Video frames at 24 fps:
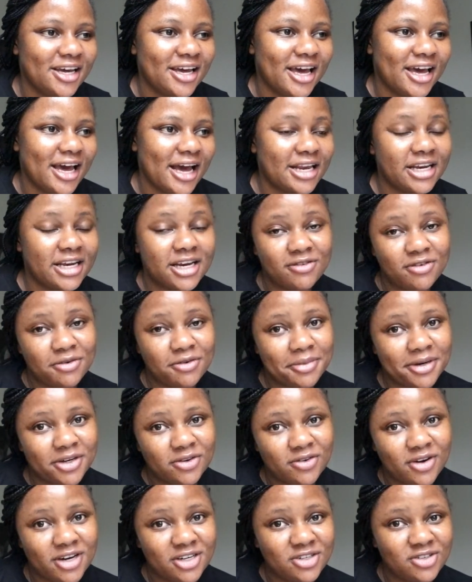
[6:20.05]
And
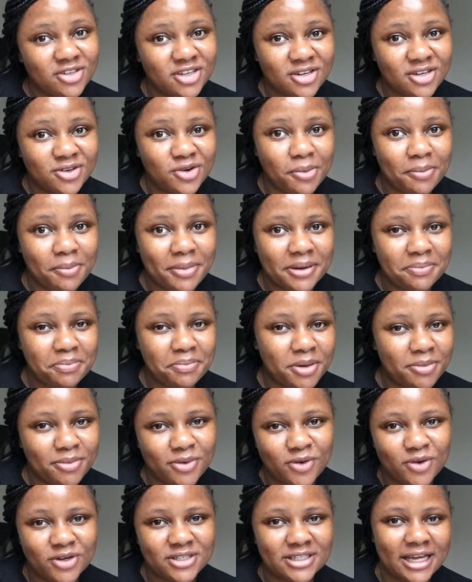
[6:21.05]
everybody rushed to the door but me,
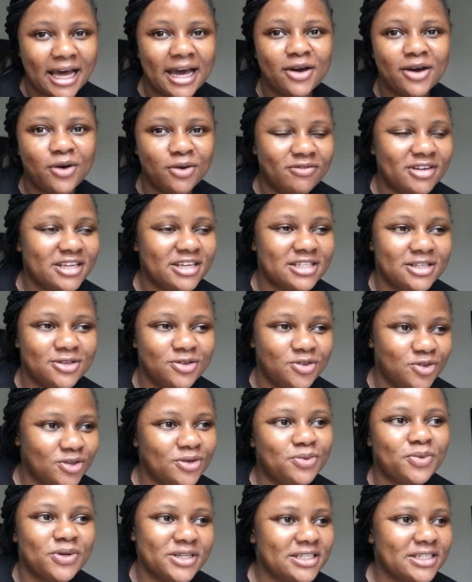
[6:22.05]
because I obviously knew
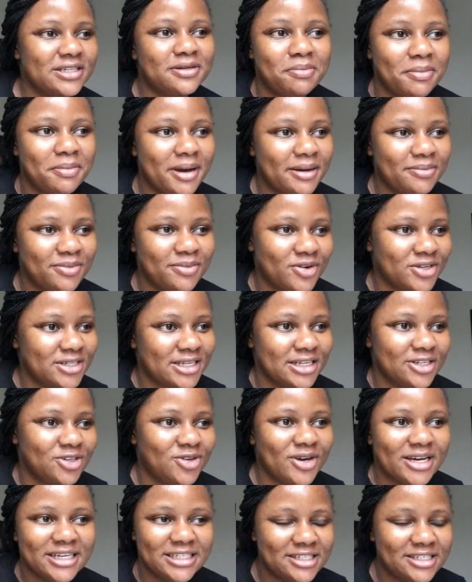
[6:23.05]
it wasn't mine, because I
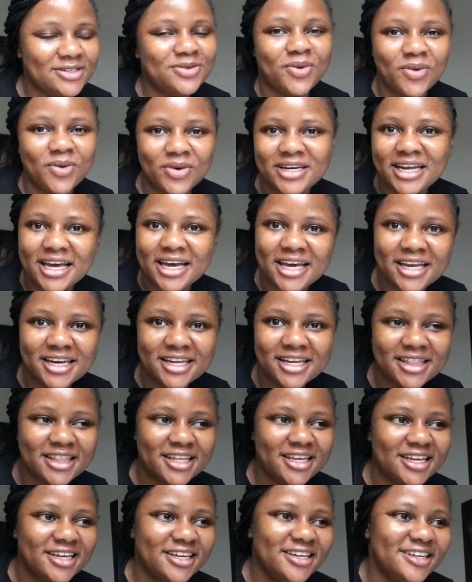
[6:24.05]
knew I didn't order
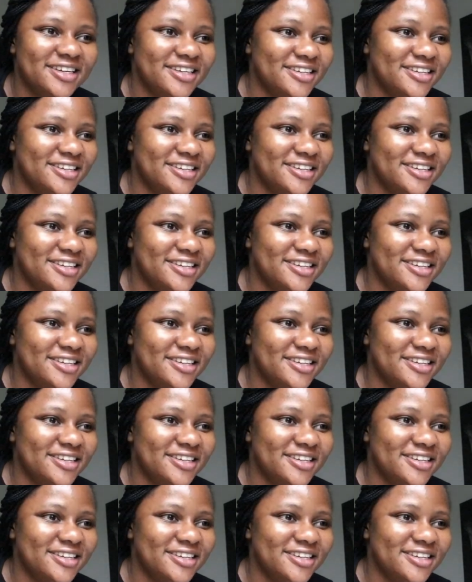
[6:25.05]
anything.